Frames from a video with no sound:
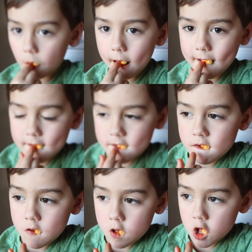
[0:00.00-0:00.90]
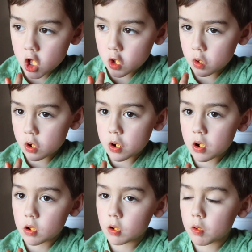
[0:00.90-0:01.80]
the Cheetos are leftovers from our birthday
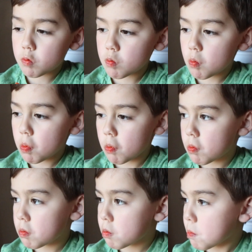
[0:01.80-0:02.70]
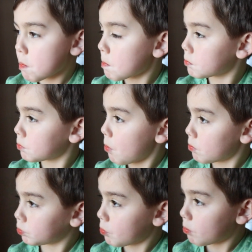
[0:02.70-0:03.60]
party. But I wanted the kids
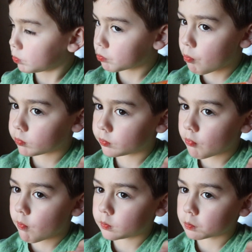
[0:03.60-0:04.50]
to say bye.